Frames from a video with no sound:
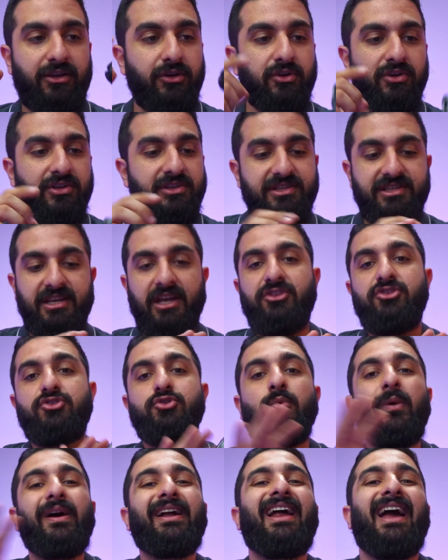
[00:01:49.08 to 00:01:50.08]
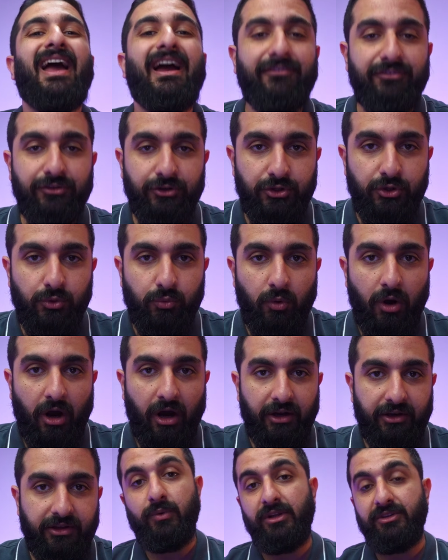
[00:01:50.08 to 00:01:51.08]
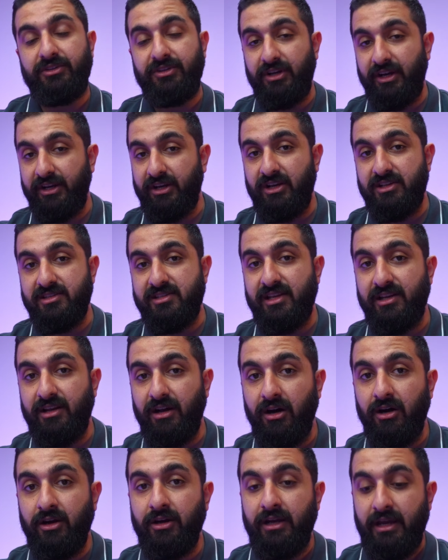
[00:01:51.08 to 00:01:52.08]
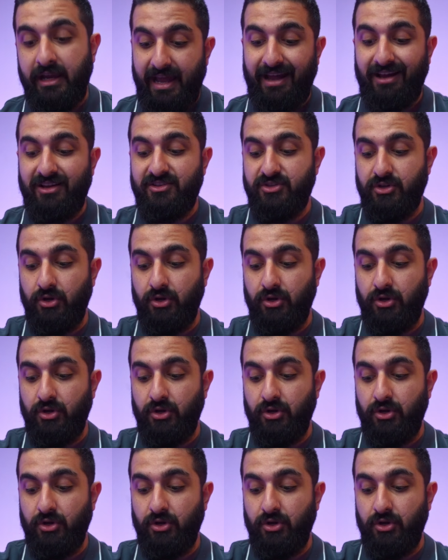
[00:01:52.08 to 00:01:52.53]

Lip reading: you can set to whatever you want, while the Nikon ZR has